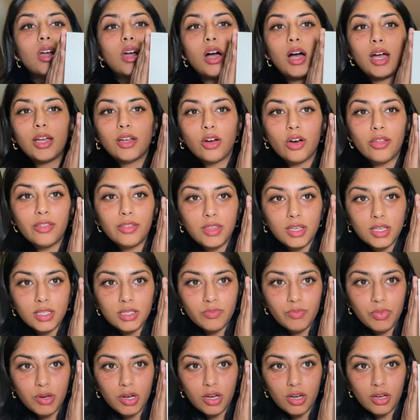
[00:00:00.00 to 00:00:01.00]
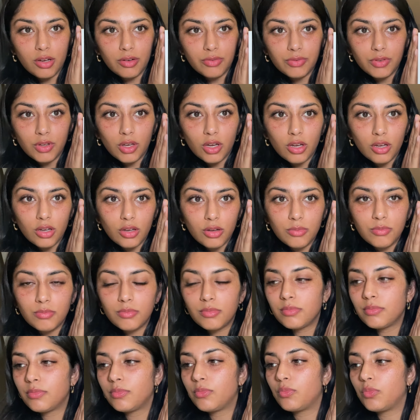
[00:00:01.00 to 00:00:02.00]
I got this
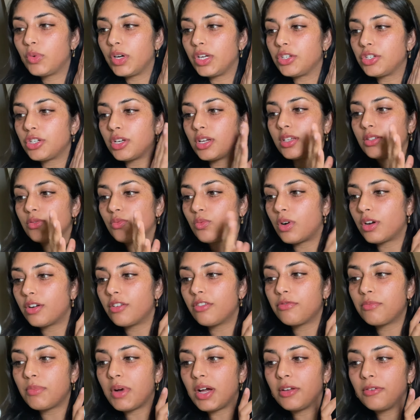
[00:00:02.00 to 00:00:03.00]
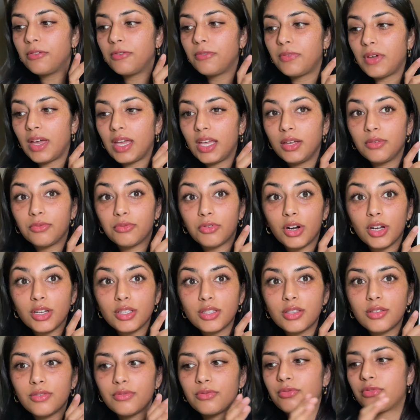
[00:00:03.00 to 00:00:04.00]
perfume, which is one of my
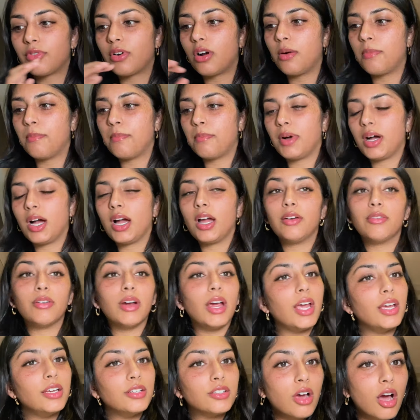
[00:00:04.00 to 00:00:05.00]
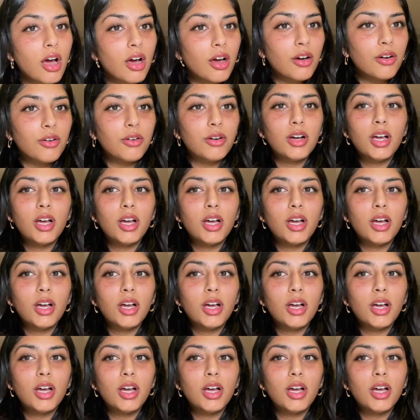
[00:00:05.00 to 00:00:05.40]
favorites from Byredo.